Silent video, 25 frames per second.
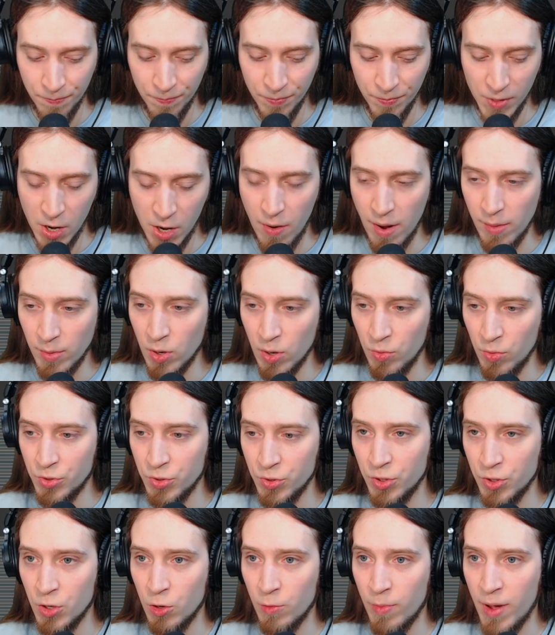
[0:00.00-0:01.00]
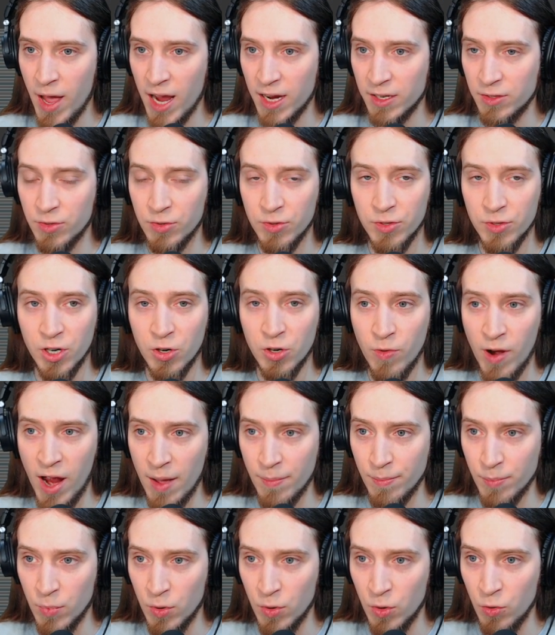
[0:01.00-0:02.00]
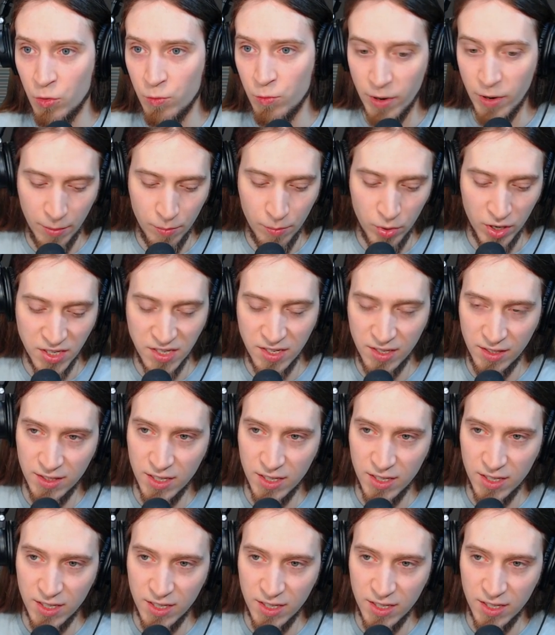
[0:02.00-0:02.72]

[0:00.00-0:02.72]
Now I'm going to go back to the grab mode by pressing